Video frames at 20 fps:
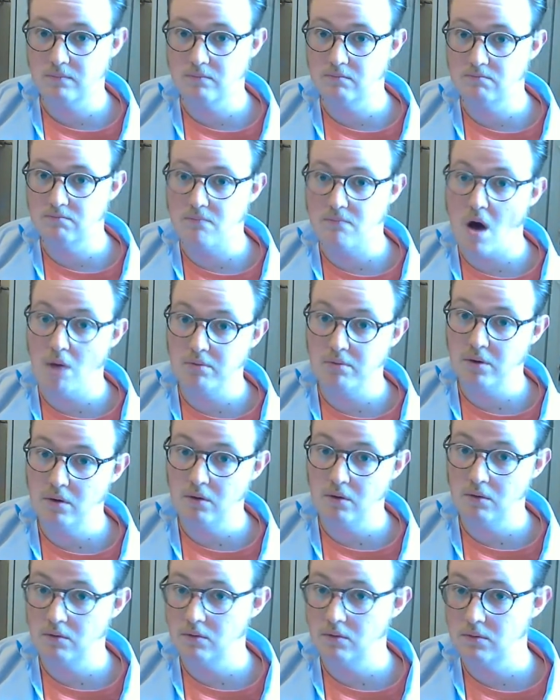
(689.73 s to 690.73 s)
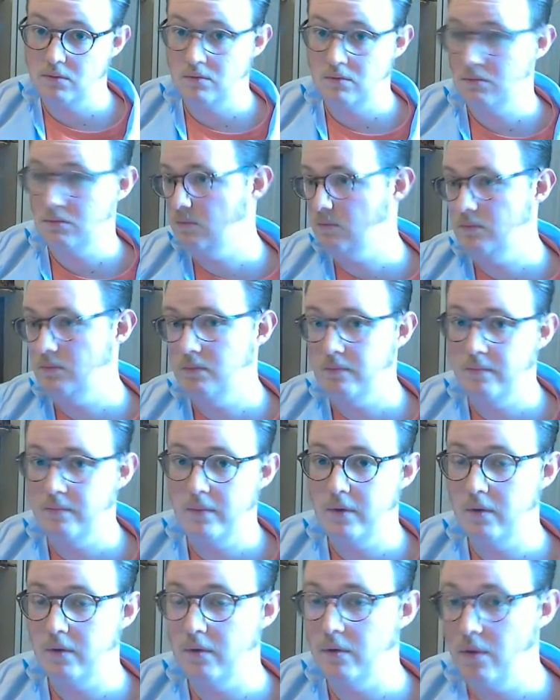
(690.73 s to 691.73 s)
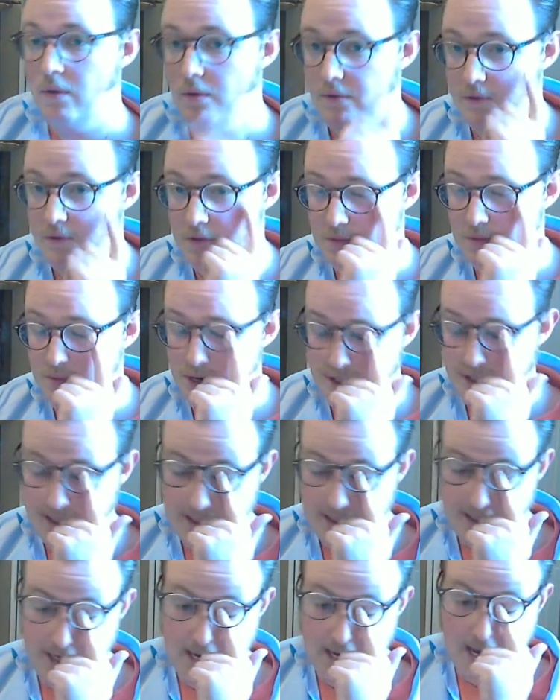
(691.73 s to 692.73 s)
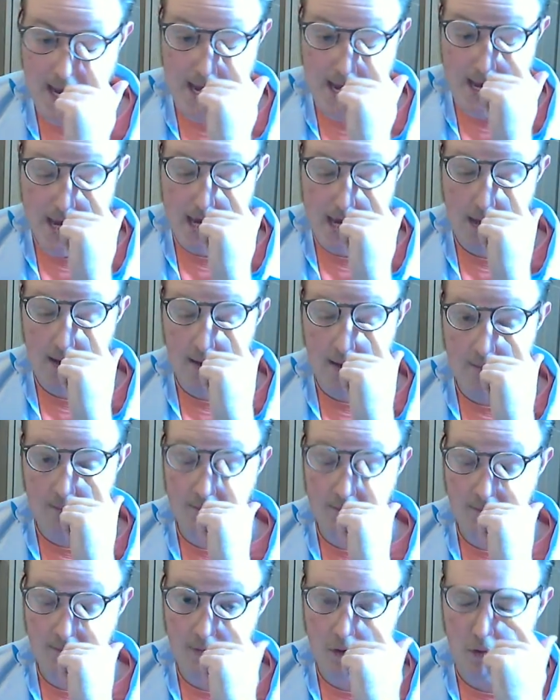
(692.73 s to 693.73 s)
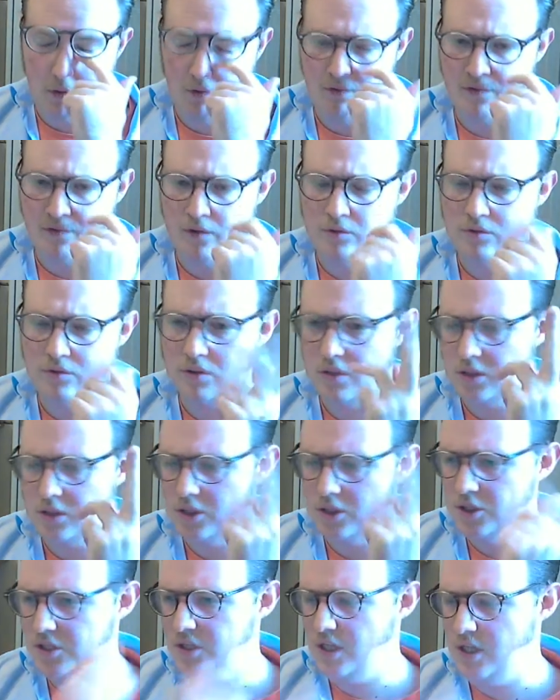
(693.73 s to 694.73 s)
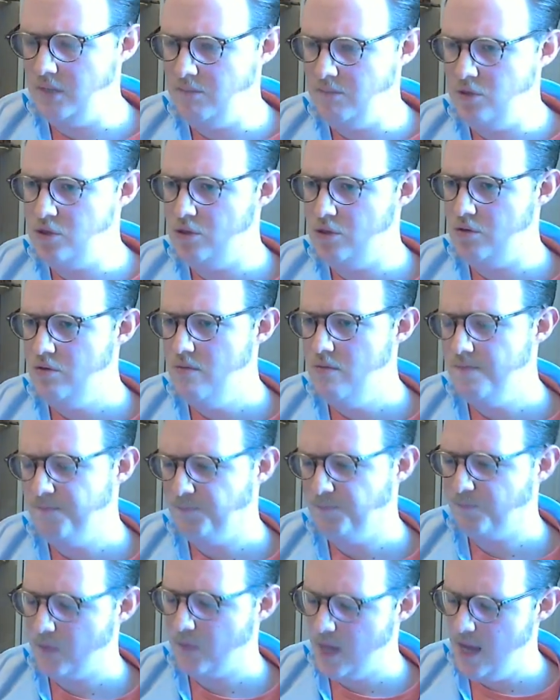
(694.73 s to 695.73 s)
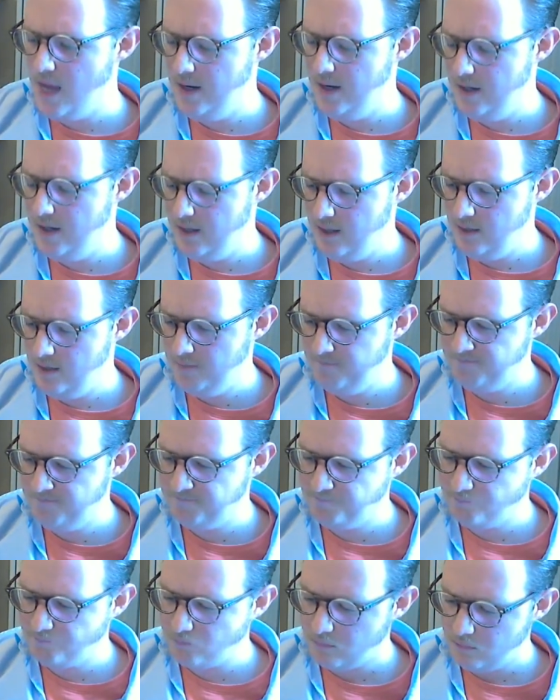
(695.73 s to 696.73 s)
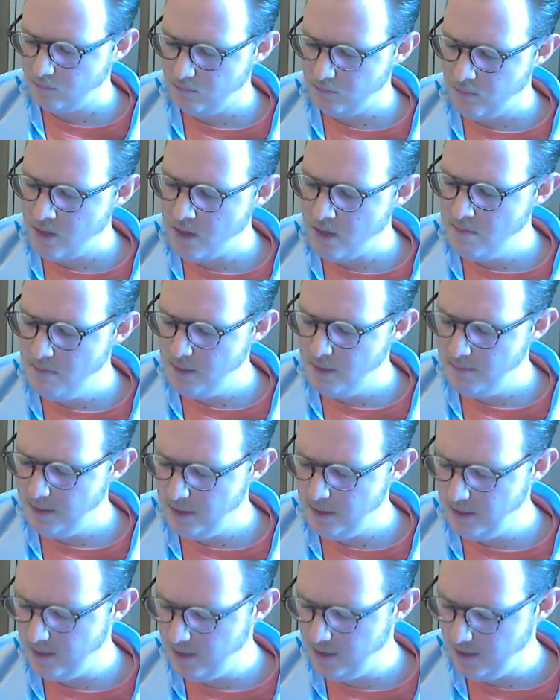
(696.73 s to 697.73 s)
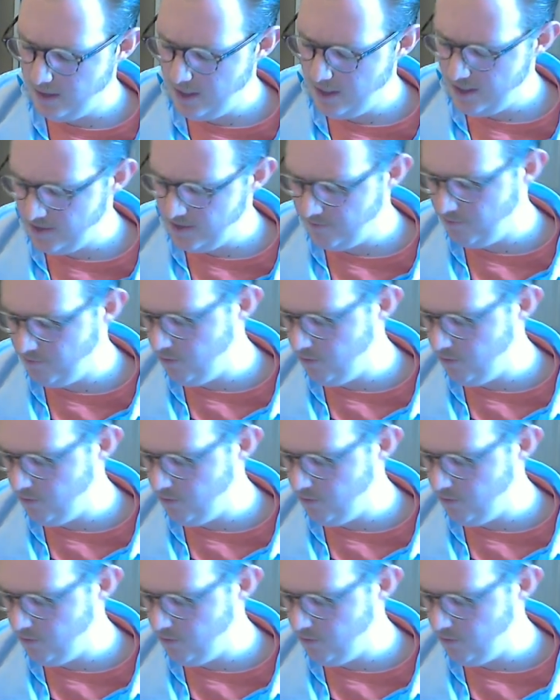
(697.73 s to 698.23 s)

Marlboro, all those brands, those just named two, and maybe a little less